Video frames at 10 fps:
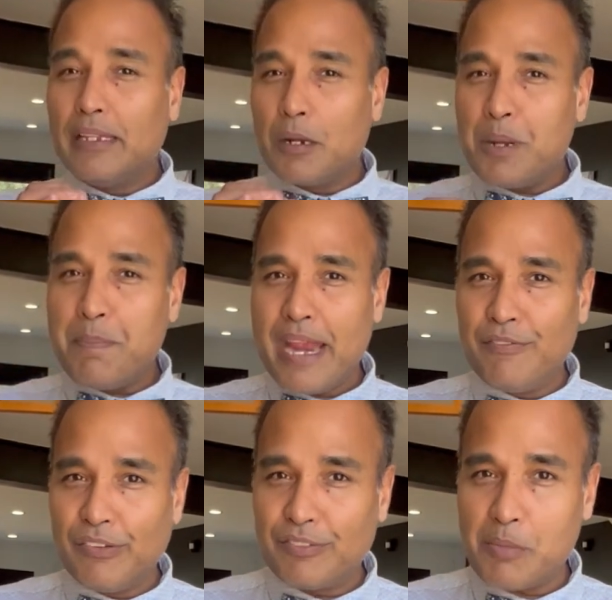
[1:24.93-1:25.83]
little bit
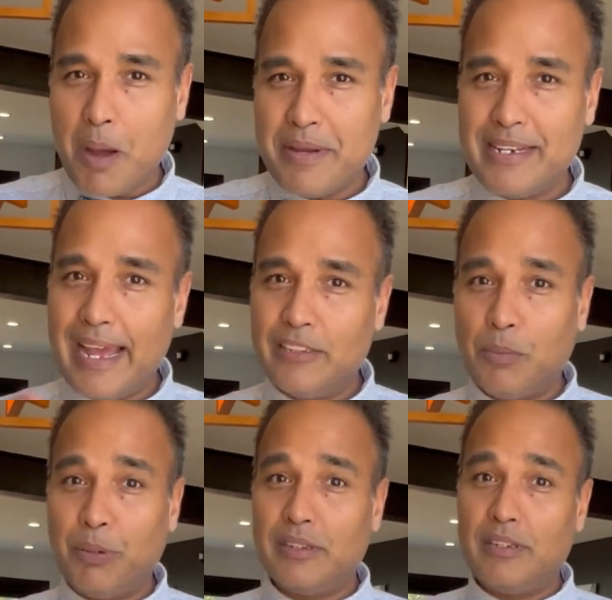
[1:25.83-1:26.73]
painful for mom and dad to
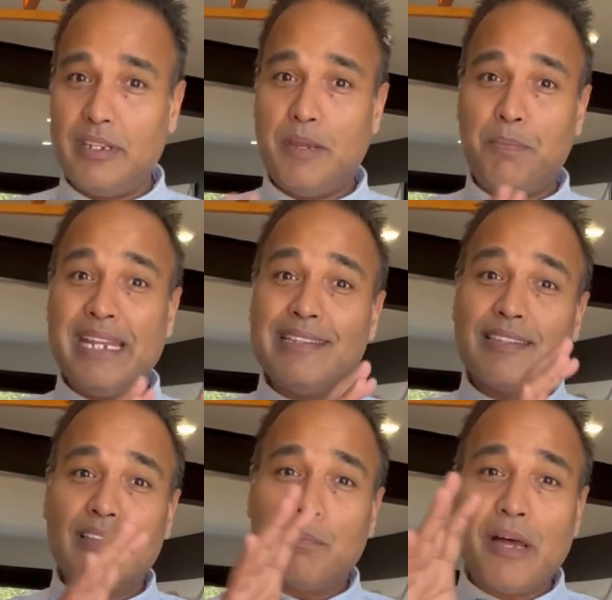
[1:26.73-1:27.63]
put the pieces
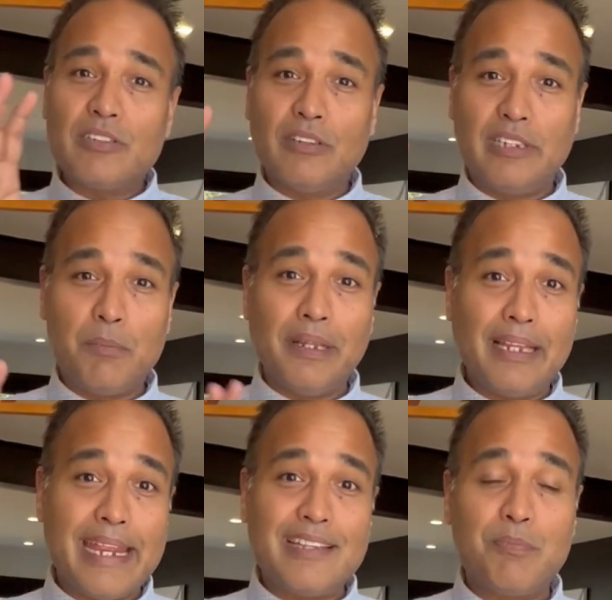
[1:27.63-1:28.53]
of the puzzle in place,